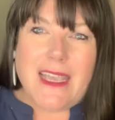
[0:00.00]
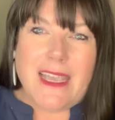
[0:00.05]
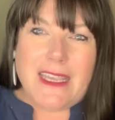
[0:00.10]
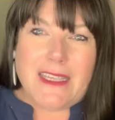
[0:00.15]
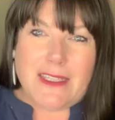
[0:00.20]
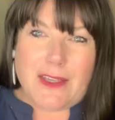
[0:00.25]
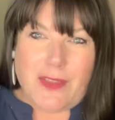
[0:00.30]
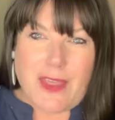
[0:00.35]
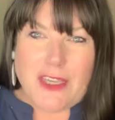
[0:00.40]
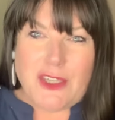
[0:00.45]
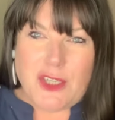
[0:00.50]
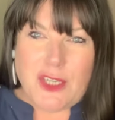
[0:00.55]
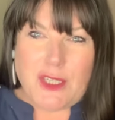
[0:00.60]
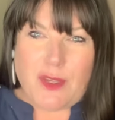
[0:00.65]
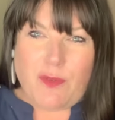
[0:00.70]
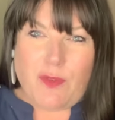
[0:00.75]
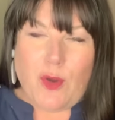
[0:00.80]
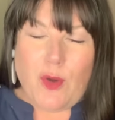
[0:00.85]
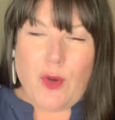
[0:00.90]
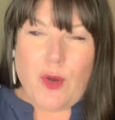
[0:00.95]
So that's
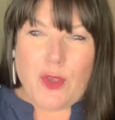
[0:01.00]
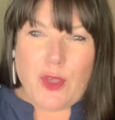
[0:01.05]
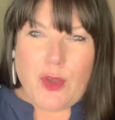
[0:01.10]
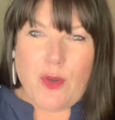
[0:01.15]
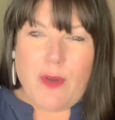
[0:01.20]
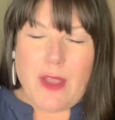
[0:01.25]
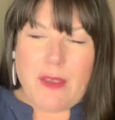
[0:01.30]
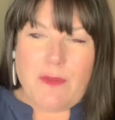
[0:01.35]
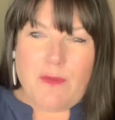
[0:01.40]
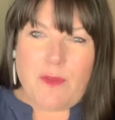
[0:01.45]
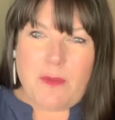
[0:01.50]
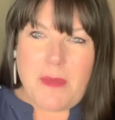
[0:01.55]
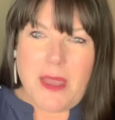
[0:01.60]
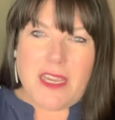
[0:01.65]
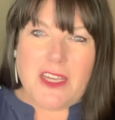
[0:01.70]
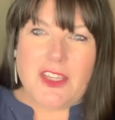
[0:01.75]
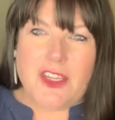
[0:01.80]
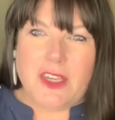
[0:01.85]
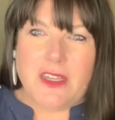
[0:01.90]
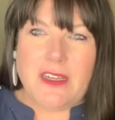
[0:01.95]
just for your
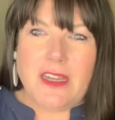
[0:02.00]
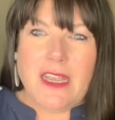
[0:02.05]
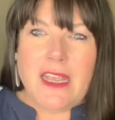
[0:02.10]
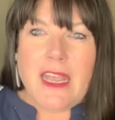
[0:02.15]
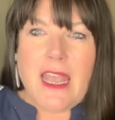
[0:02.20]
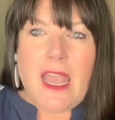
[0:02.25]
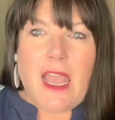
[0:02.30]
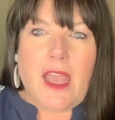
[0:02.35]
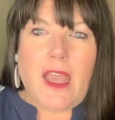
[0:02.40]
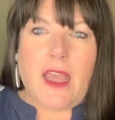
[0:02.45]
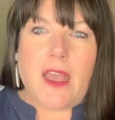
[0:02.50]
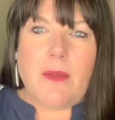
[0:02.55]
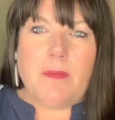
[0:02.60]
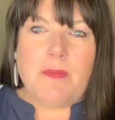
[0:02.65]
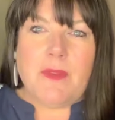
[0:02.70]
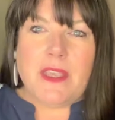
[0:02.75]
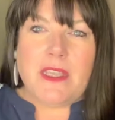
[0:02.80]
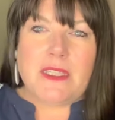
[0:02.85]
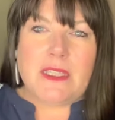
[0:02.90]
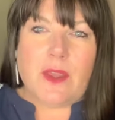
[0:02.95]
information.
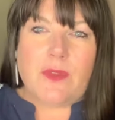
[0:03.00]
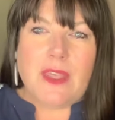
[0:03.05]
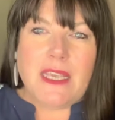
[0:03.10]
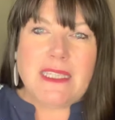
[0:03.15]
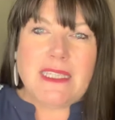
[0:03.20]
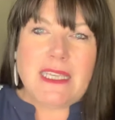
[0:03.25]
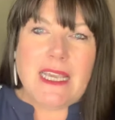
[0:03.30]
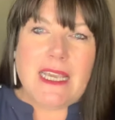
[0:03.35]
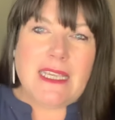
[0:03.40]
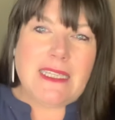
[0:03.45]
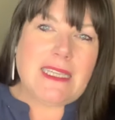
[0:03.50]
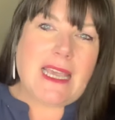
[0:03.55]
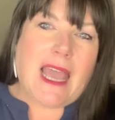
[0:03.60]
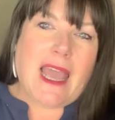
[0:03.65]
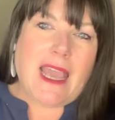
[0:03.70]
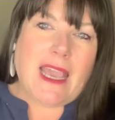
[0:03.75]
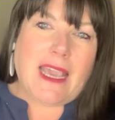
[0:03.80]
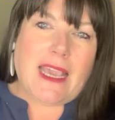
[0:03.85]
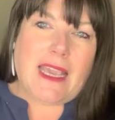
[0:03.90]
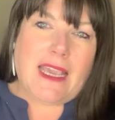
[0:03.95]
So this is
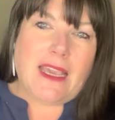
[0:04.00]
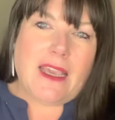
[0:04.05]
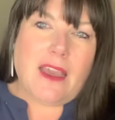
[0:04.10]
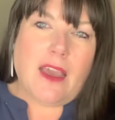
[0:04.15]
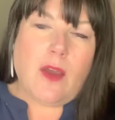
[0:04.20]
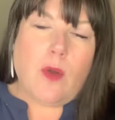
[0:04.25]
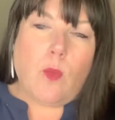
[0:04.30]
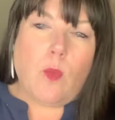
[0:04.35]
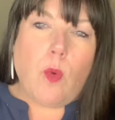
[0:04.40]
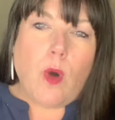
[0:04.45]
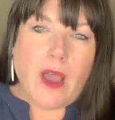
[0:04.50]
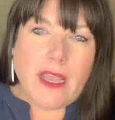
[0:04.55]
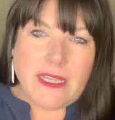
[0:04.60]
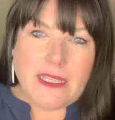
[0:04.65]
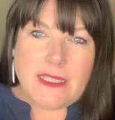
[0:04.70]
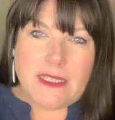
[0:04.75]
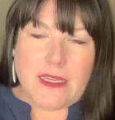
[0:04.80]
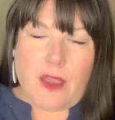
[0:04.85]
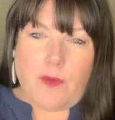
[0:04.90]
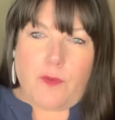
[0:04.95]
a white
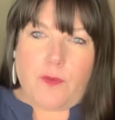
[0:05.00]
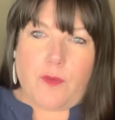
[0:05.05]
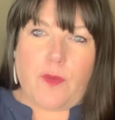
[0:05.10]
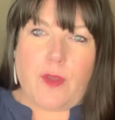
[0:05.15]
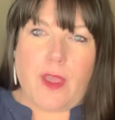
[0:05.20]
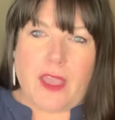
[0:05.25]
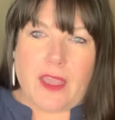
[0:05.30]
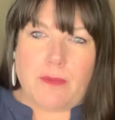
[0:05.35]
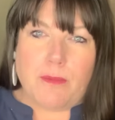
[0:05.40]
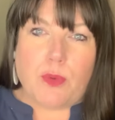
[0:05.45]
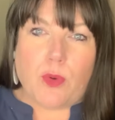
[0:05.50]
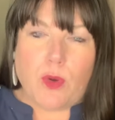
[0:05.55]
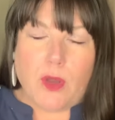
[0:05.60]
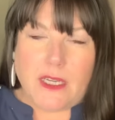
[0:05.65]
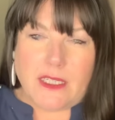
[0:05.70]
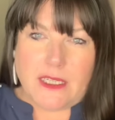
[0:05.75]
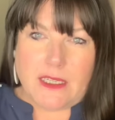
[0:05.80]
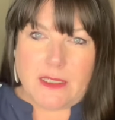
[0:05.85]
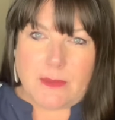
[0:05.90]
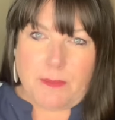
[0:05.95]
stuff
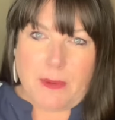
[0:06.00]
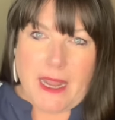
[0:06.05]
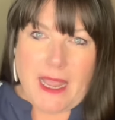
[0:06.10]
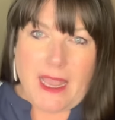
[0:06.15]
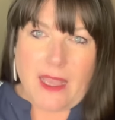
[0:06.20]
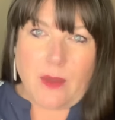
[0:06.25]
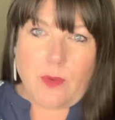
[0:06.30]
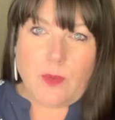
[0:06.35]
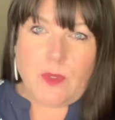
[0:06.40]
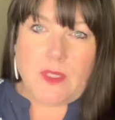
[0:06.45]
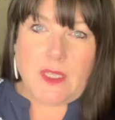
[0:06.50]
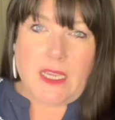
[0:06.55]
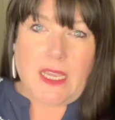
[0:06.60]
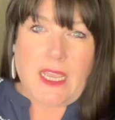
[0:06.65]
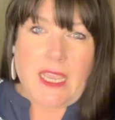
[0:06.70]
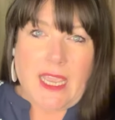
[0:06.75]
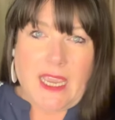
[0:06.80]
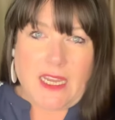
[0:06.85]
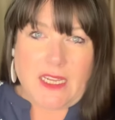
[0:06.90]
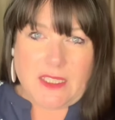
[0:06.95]
embroidered blouse
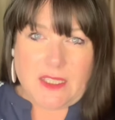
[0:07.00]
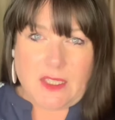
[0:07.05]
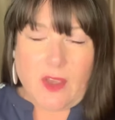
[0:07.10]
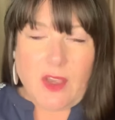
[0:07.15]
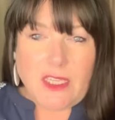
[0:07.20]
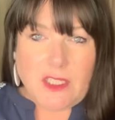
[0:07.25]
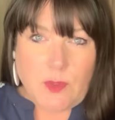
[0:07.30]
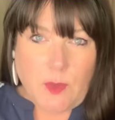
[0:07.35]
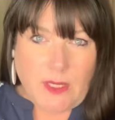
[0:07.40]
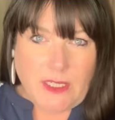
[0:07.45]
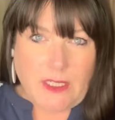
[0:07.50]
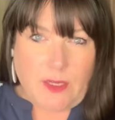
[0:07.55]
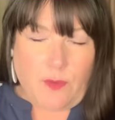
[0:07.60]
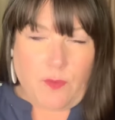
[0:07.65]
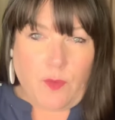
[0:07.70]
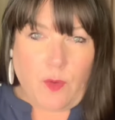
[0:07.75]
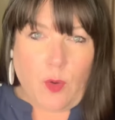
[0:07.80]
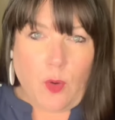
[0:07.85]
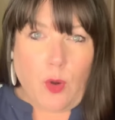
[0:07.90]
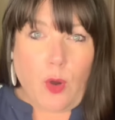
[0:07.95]
in a size
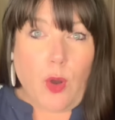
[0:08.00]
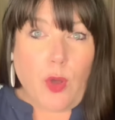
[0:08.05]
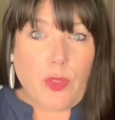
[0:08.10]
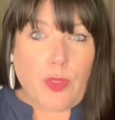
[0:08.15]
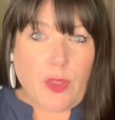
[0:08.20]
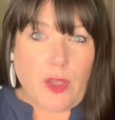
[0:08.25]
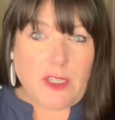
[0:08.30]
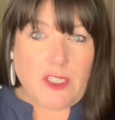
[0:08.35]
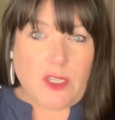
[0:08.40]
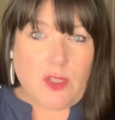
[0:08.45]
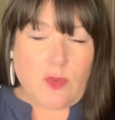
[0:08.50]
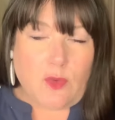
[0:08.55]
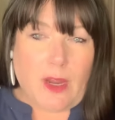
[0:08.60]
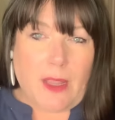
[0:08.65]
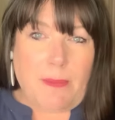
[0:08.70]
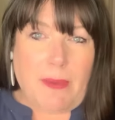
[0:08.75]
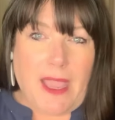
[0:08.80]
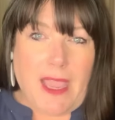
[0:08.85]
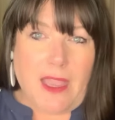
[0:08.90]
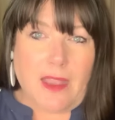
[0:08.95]
24,
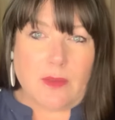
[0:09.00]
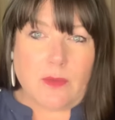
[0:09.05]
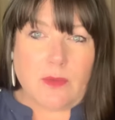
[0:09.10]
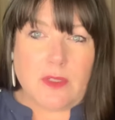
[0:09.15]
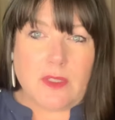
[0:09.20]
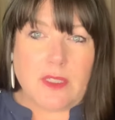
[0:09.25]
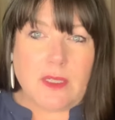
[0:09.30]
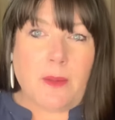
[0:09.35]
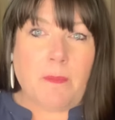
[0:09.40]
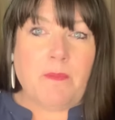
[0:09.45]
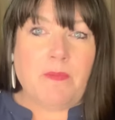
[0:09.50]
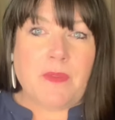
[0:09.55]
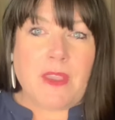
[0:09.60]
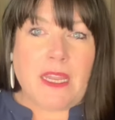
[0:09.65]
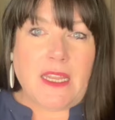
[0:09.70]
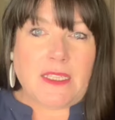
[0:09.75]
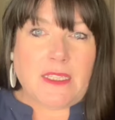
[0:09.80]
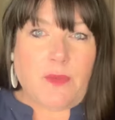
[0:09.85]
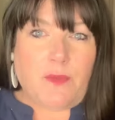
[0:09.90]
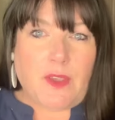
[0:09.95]
£33.
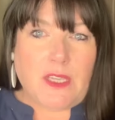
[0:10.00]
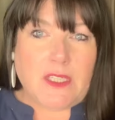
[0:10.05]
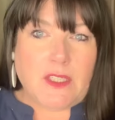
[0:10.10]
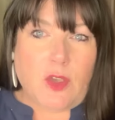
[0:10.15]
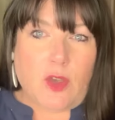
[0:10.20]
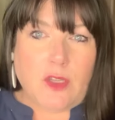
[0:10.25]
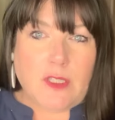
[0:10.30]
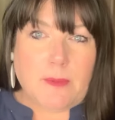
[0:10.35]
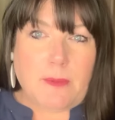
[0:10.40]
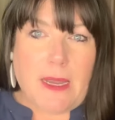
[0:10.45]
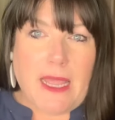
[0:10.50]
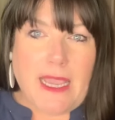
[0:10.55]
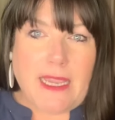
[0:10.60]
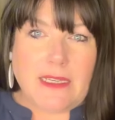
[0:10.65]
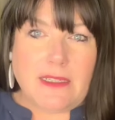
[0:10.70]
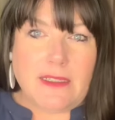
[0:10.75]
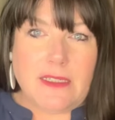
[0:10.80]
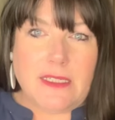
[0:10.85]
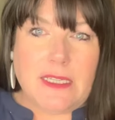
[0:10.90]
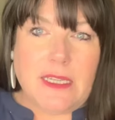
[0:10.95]
And it's a viscose
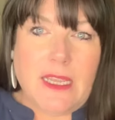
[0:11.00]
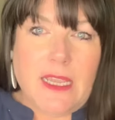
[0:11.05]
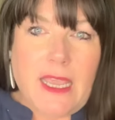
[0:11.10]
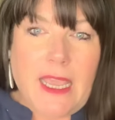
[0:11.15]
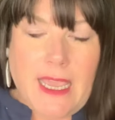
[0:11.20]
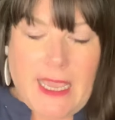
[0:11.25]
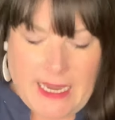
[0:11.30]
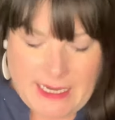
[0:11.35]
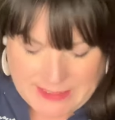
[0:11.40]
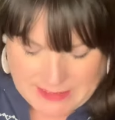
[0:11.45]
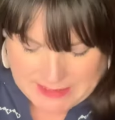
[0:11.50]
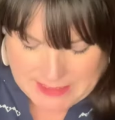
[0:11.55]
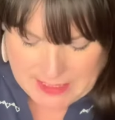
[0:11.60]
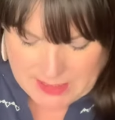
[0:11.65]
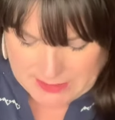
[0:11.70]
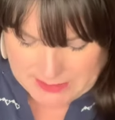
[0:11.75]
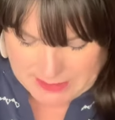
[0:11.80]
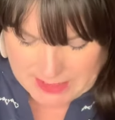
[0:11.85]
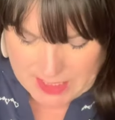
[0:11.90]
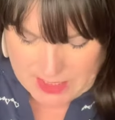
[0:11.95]
blend. It
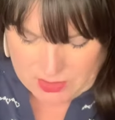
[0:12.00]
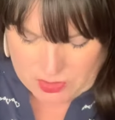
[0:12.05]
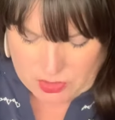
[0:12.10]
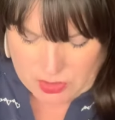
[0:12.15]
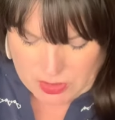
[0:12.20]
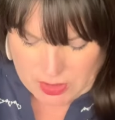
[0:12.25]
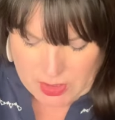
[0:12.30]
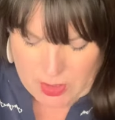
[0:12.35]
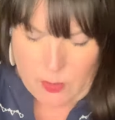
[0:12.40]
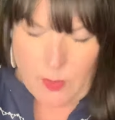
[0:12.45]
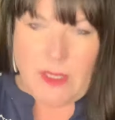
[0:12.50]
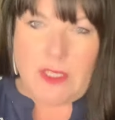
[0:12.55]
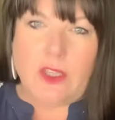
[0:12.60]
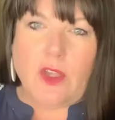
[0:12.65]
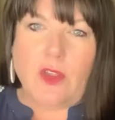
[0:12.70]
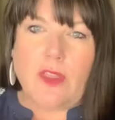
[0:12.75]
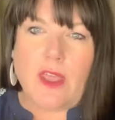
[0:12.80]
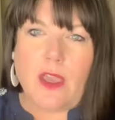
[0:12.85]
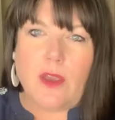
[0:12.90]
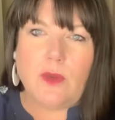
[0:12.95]
does undo. It's
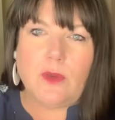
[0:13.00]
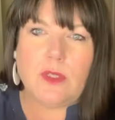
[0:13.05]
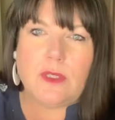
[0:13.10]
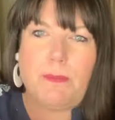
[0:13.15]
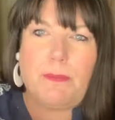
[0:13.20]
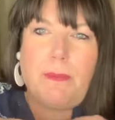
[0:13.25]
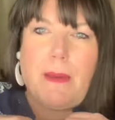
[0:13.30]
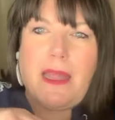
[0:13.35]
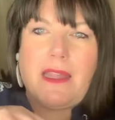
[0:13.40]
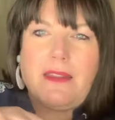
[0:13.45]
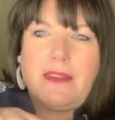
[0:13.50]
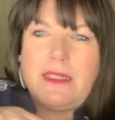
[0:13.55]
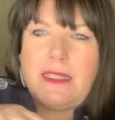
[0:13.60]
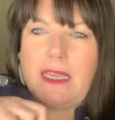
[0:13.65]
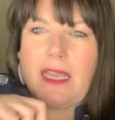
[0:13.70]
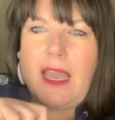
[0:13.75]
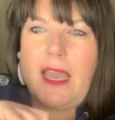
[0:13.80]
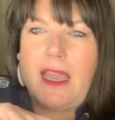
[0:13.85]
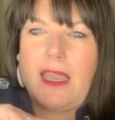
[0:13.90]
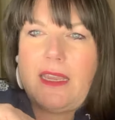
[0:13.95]
got those buttons
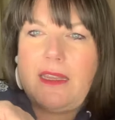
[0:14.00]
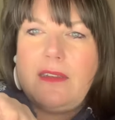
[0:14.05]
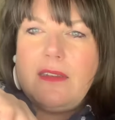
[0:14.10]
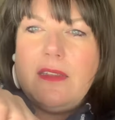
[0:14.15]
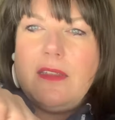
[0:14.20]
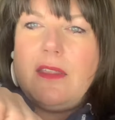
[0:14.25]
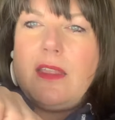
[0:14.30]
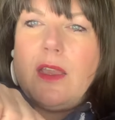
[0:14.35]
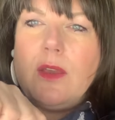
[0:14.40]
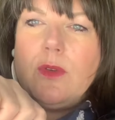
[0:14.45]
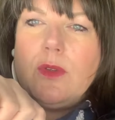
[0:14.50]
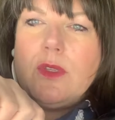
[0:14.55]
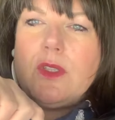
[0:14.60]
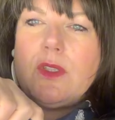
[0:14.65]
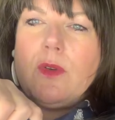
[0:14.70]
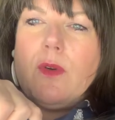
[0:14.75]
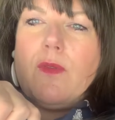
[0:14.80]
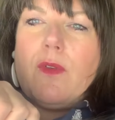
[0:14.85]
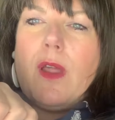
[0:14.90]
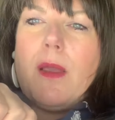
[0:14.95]
again, those
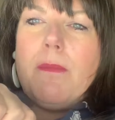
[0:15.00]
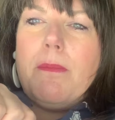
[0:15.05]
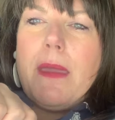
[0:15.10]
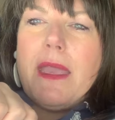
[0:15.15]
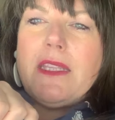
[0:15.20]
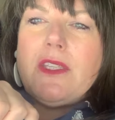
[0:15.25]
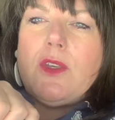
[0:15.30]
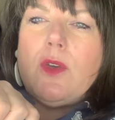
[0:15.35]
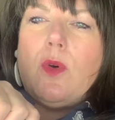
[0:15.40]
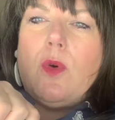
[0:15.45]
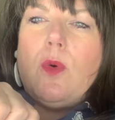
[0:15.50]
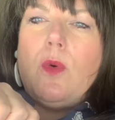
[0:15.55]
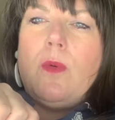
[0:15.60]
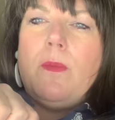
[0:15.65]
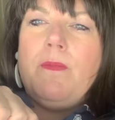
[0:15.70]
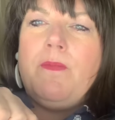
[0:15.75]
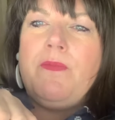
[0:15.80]
sort of like metal